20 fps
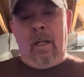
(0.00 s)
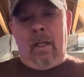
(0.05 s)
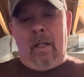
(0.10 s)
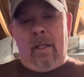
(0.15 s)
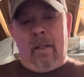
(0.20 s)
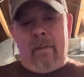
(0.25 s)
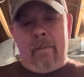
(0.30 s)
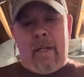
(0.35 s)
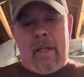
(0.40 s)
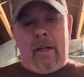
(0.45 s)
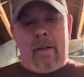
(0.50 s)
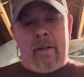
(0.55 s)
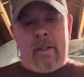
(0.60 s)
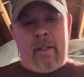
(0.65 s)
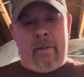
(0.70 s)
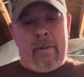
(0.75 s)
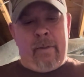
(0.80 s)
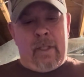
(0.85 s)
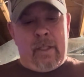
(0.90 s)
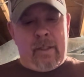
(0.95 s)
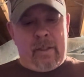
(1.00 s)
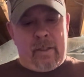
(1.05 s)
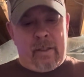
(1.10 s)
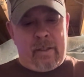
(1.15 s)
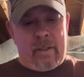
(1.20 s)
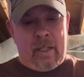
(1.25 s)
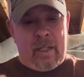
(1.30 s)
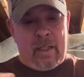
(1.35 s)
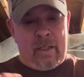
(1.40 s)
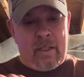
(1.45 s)
the reality of it is
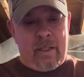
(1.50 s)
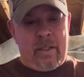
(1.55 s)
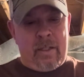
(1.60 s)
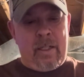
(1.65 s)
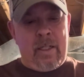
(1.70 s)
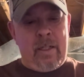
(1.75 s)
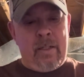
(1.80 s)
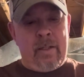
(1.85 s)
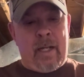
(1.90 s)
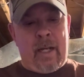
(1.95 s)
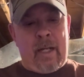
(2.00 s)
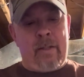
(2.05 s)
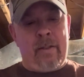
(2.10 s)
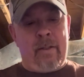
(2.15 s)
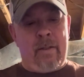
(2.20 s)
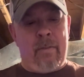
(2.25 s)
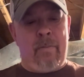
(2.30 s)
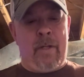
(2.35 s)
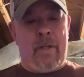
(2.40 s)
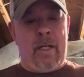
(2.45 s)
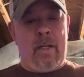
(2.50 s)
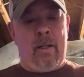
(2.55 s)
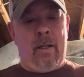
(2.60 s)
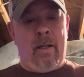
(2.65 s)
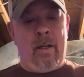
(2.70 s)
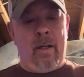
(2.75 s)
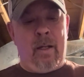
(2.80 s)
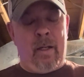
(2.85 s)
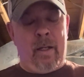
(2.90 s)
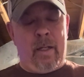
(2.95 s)
the cheese has to be
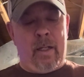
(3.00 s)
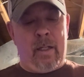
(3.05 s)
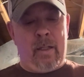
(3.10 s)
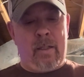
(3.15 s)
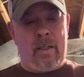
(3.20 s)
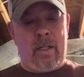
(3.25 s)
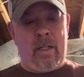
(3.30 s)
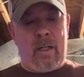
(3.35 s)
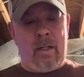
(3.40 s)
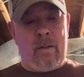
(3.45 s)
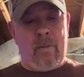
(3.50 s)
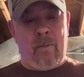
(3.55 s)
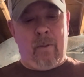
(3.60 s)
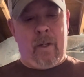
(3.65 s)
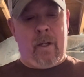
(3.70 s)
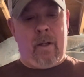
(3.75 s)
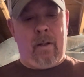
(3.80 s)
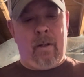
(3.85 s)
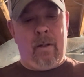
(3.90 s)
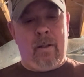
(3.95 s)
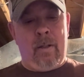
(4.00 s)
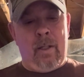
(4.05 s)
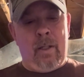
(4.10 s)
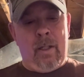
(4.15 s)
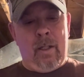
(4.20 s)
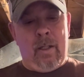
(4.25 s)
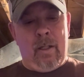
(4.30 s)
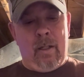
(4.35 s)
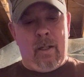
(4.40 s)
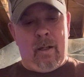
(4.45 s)
in a state where
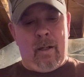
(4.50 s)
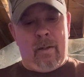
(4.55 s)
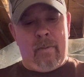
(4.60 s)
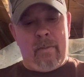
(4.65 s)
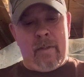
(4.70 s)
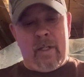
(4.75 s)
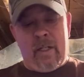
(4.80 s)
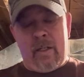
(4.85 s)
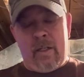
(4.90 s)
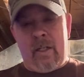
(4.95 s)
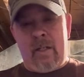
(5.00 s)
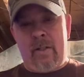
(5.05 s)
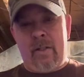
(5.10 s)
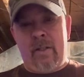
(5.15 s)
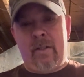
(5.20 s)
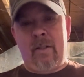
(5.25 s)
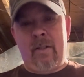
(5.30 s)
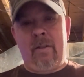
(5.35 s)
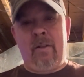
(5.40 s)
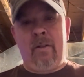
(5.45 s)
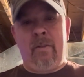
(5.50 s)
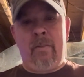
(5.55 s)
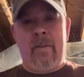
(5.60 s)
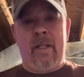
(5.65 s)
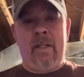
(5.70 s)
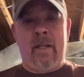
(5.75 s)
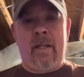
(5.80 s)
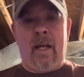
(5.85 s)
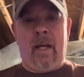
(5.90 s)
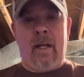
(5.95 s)
it's just a little
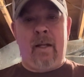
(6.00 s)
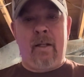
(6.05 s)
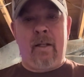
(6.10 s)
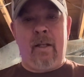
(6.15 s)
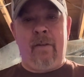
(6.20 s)
bit tack.